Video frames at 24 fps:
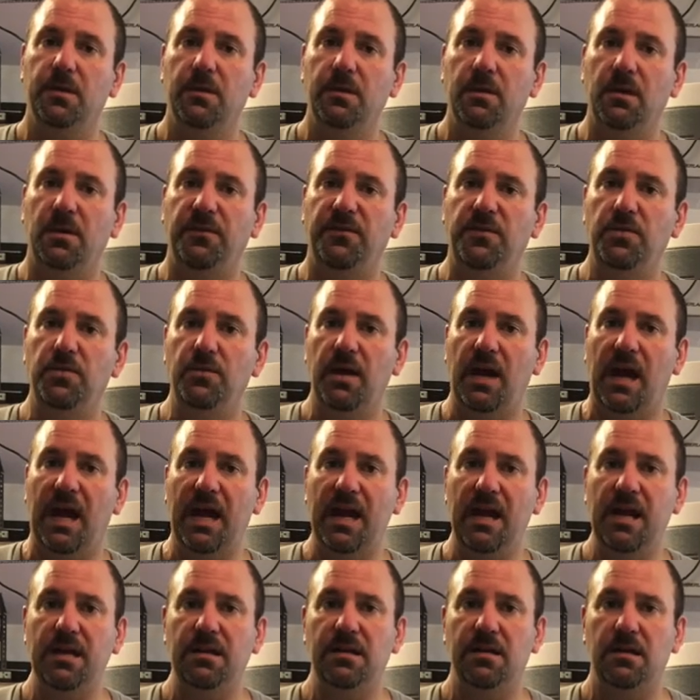If you
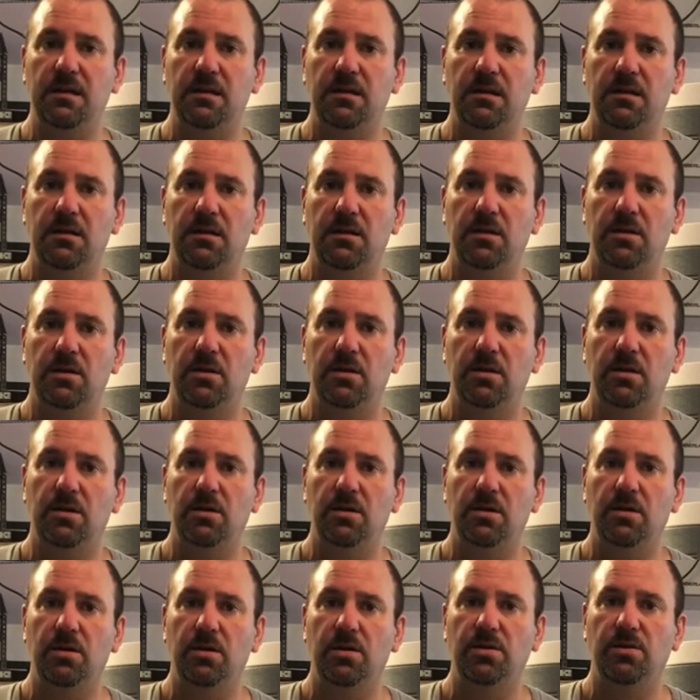add
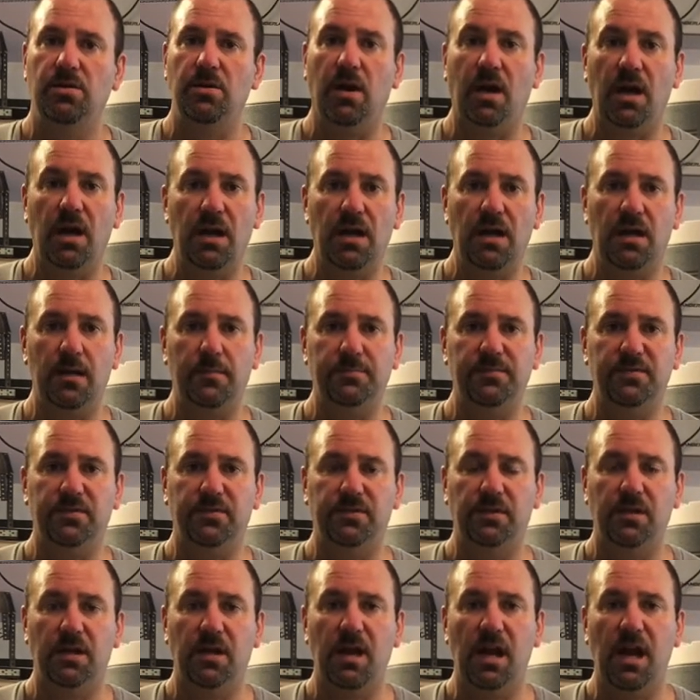your hops
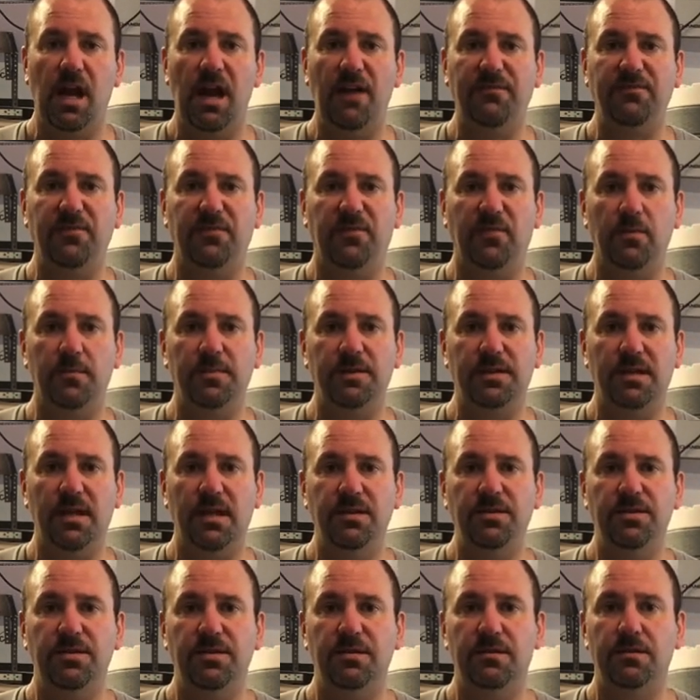after
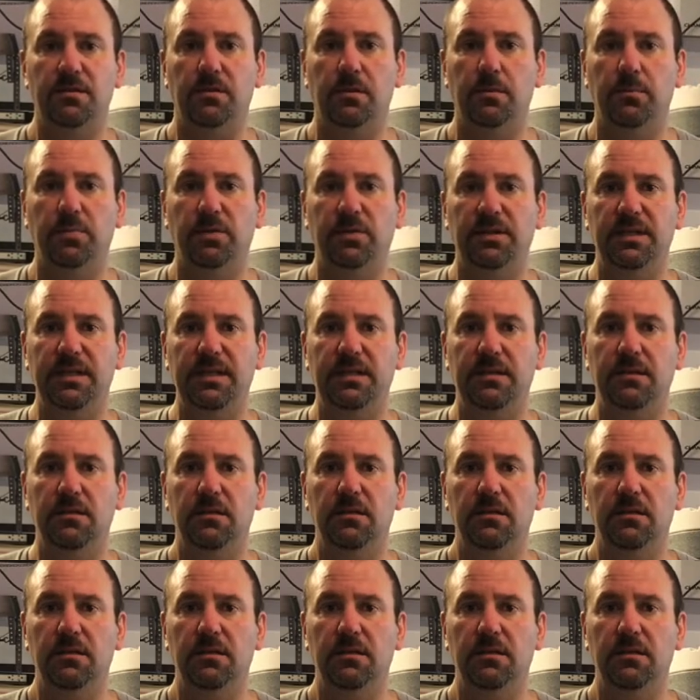fermentation is complete,